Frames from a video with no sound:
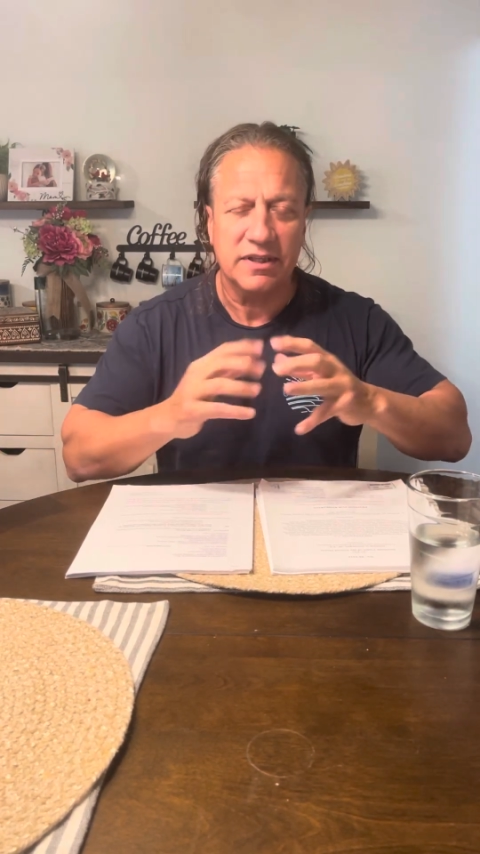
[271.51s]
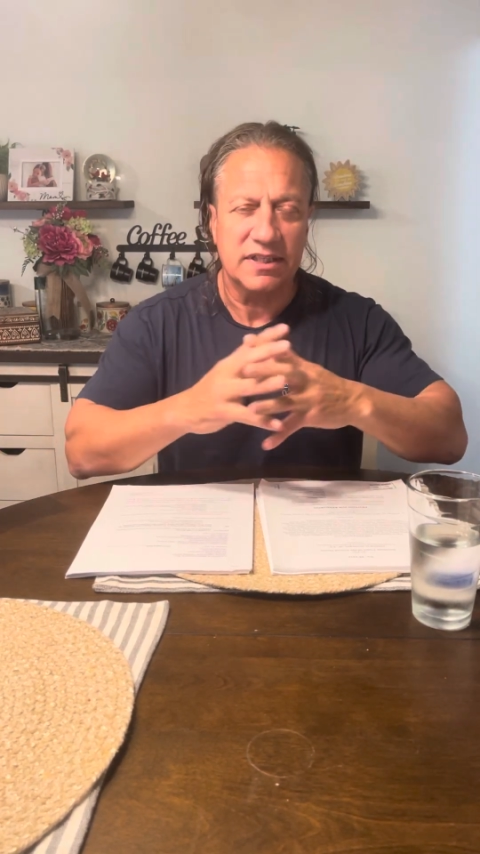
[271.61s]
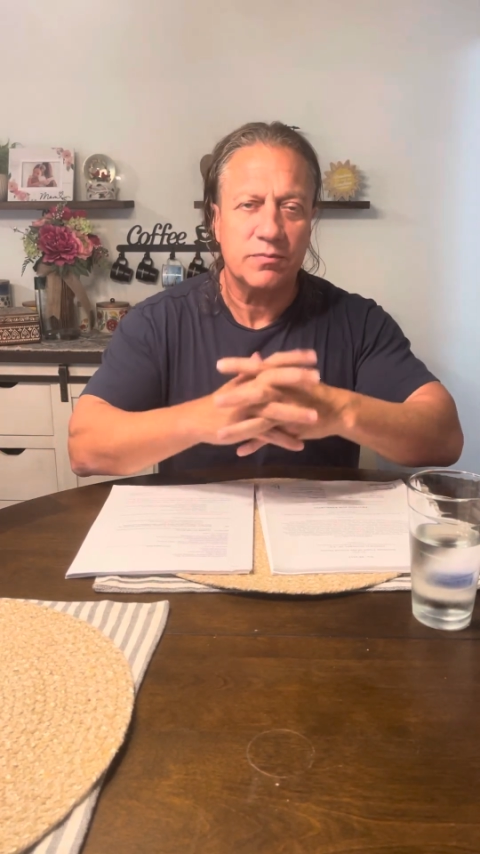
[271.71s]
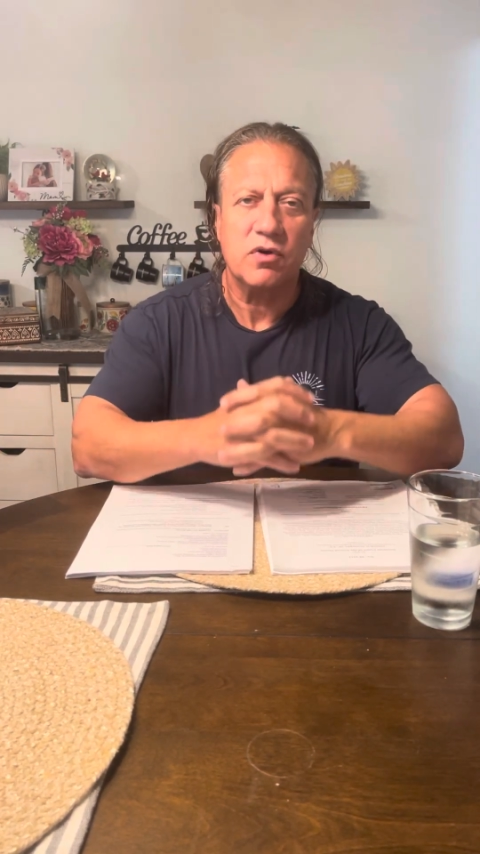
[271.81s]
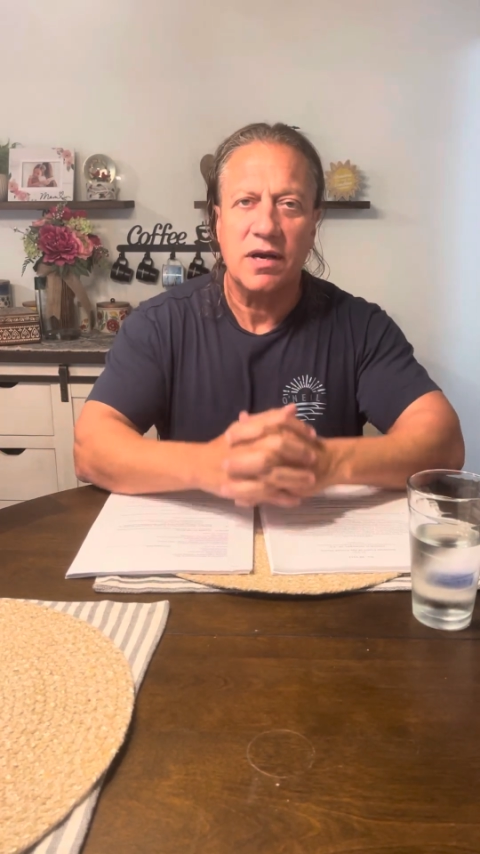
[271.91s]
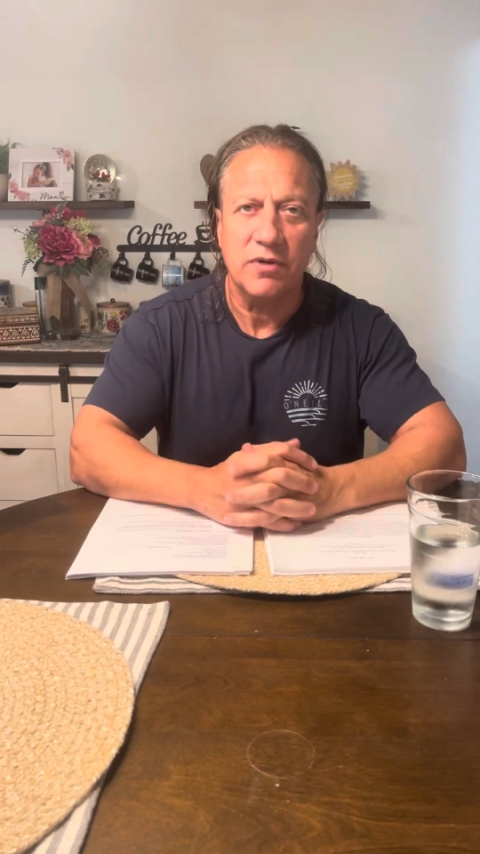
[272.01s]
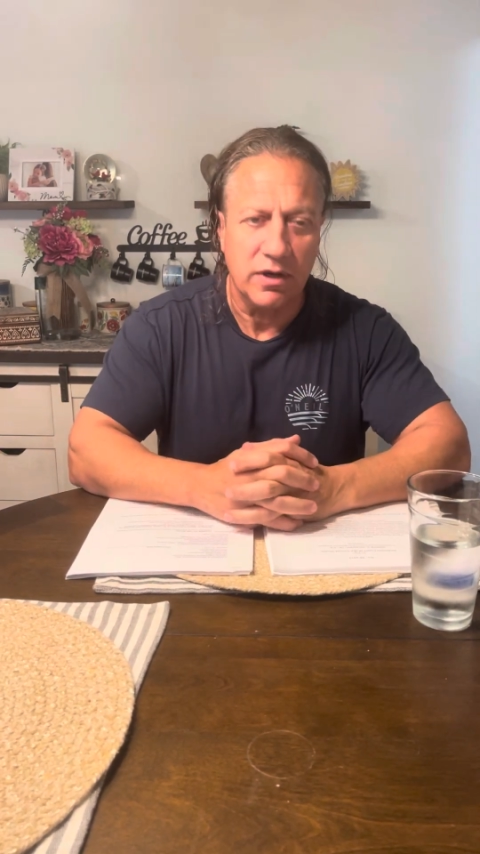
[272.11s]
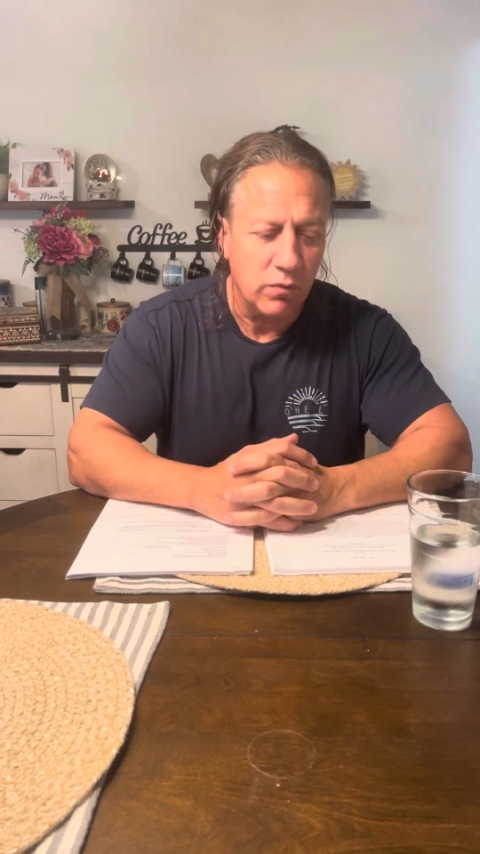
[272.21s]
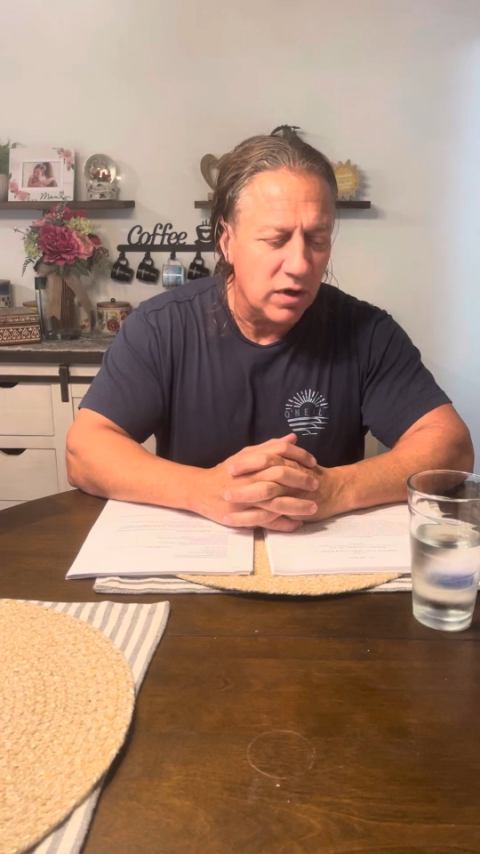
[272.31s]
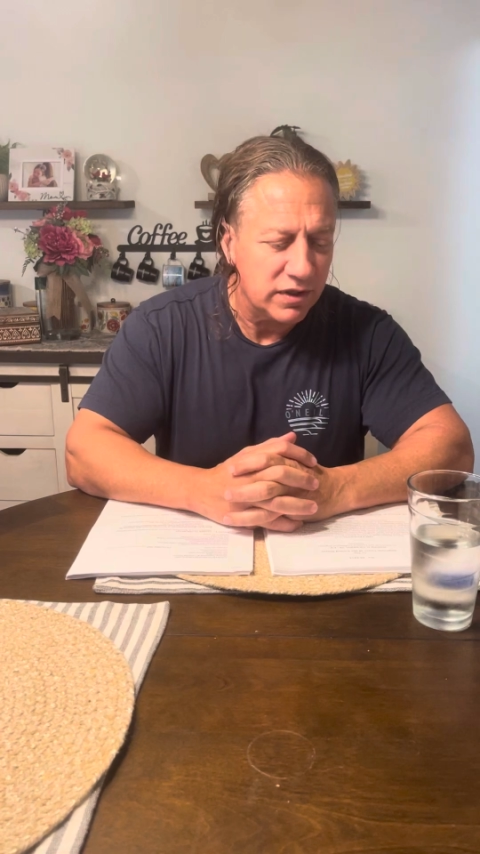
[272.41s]
these primary
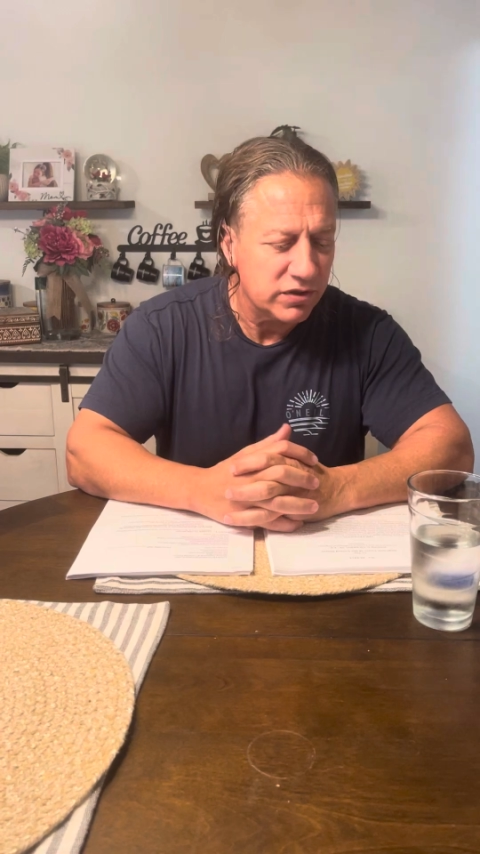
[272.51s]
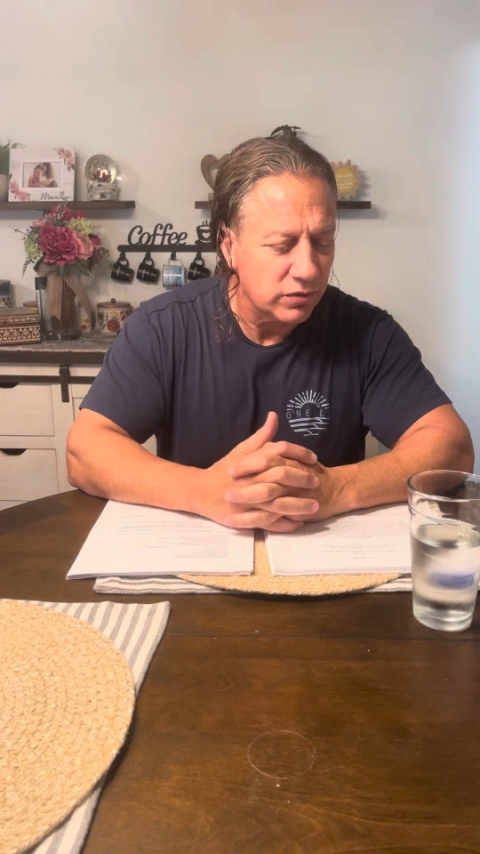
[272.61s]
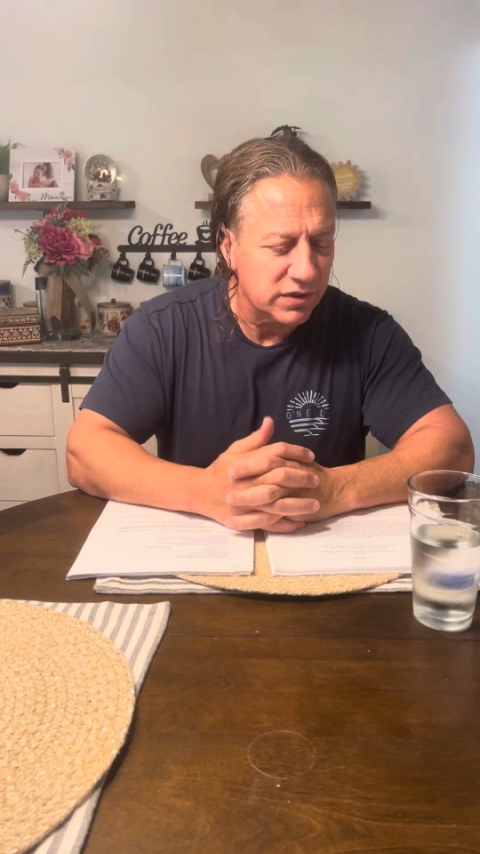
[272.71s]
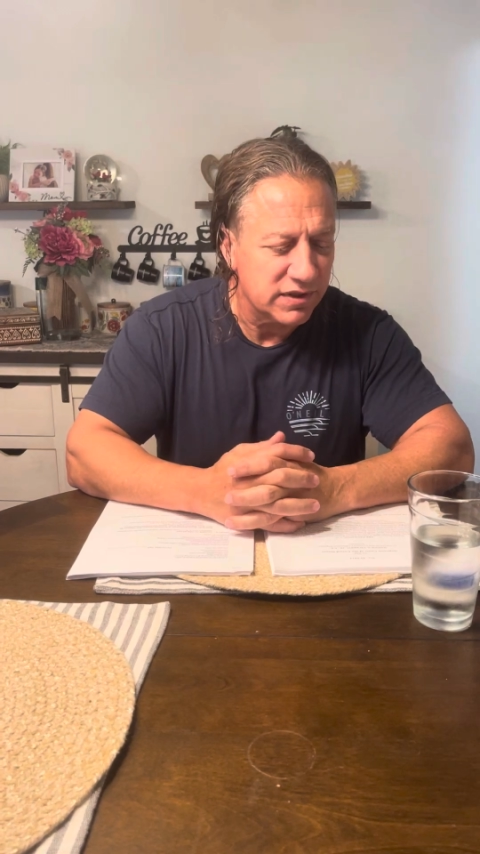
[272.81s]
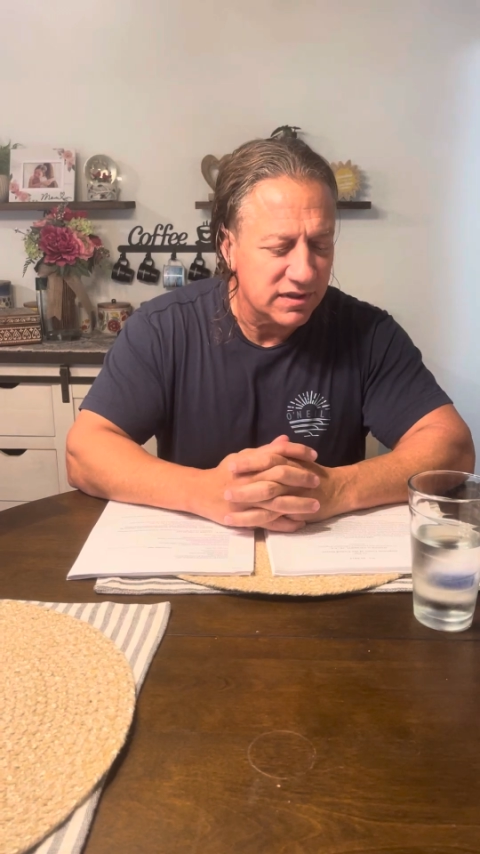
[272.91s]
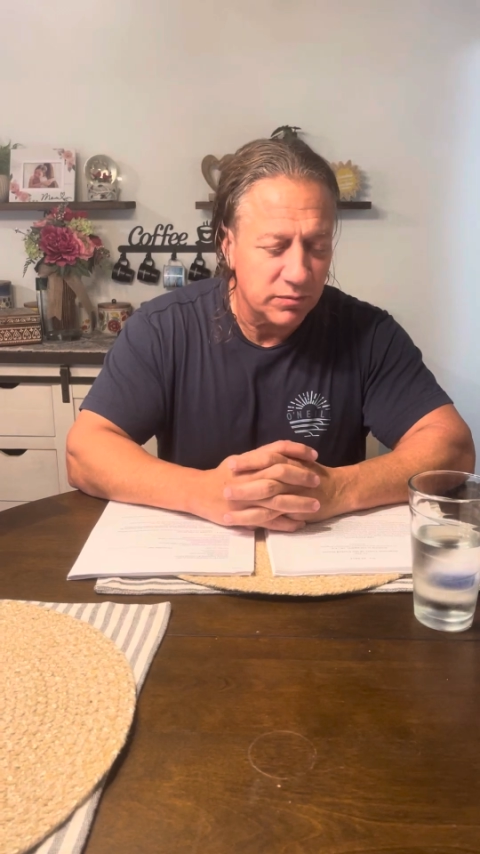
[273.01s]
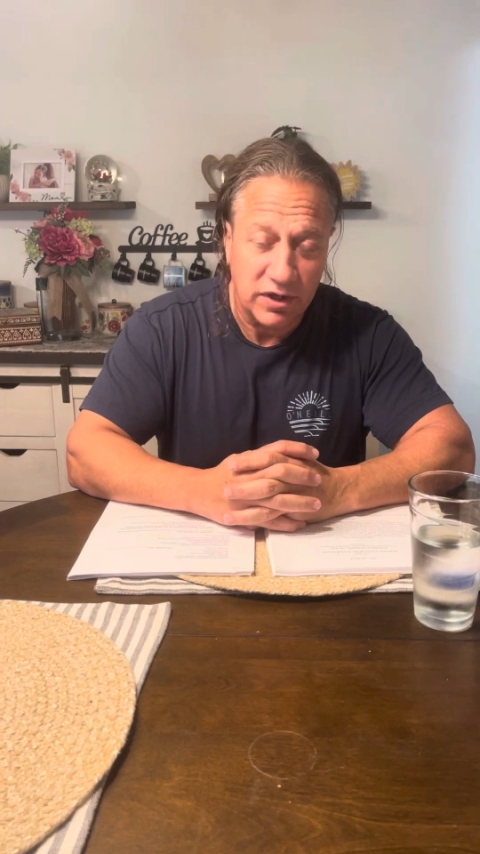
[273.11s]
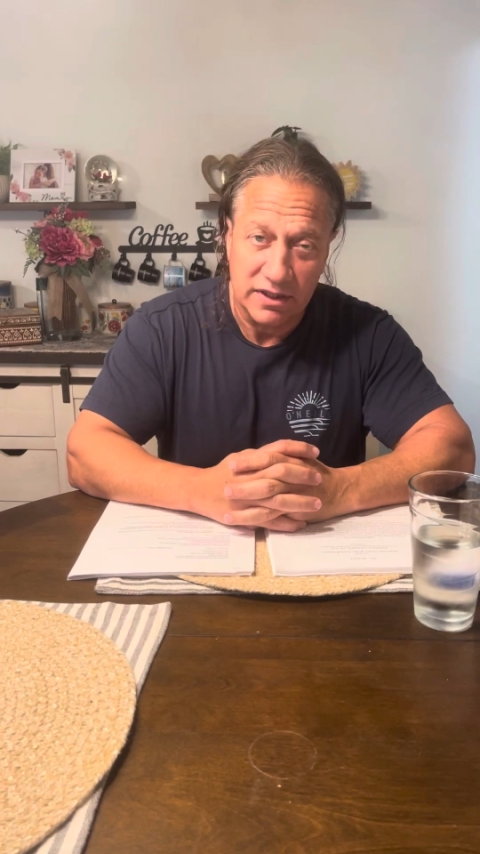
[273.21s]
water sources and bringing